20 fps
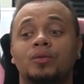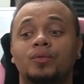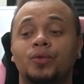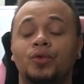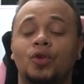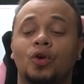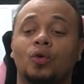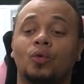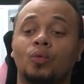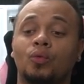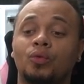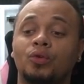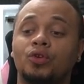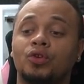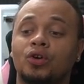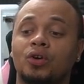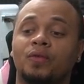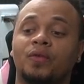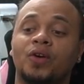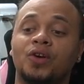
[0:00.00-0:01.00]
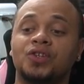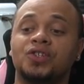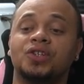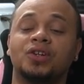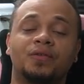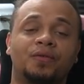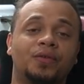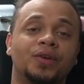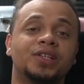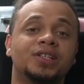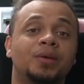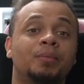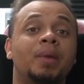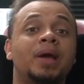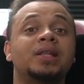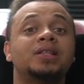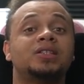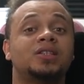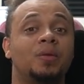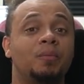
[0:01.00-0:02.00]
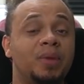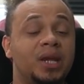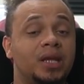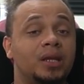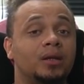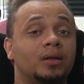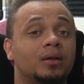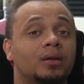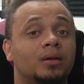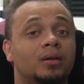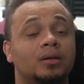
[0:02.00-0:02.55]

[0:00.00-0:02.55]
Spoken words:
you know, your version of Frieza meant to me,